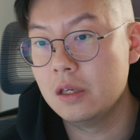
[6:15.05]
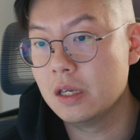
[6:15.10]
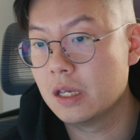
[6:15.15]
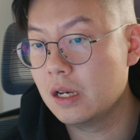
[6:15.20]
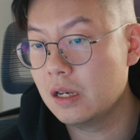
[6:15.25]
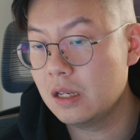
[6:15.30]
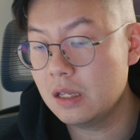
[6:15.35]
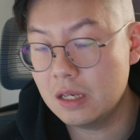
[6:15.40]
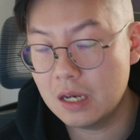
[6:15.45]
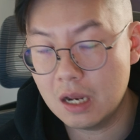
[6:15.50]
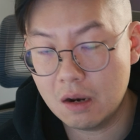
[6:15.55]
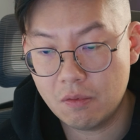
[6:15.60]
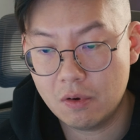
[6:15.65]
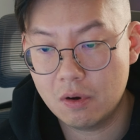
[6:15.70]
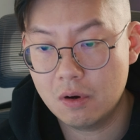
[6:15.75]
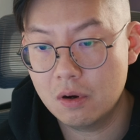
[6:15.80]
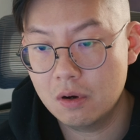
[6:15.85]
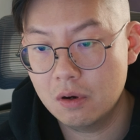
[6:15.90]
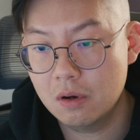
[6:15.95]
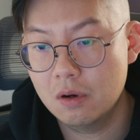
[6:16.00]
You can
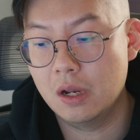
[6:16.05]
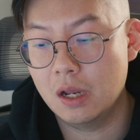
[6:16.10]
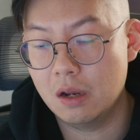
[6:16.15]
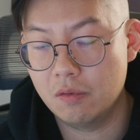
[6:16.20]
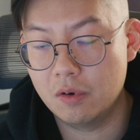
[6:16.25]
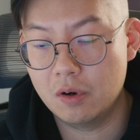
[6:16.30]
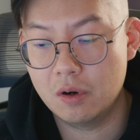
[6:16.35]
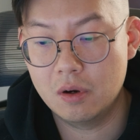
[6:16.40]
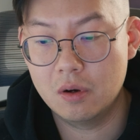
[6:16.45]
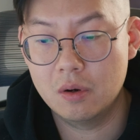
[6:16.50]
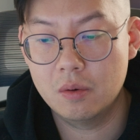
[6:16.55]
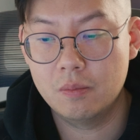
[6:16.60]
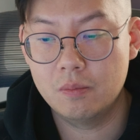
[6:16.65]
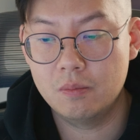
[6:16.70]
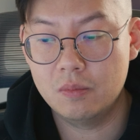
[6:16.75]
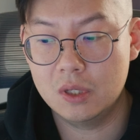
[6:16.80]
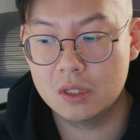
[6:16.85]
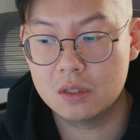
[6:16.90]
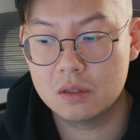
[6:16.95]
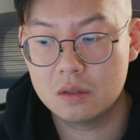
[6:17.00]
never ever
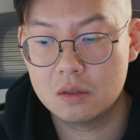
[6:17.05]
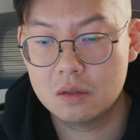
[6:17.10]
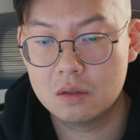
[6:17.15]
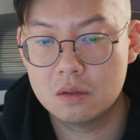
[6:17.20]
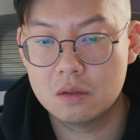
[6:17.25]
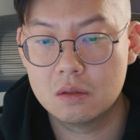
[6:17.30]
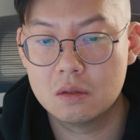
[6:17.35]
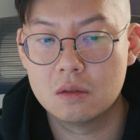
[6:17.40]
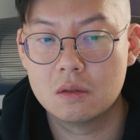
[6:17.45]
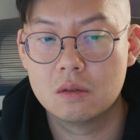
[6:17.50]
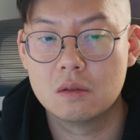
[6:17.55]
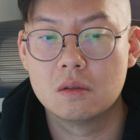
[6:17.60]
miss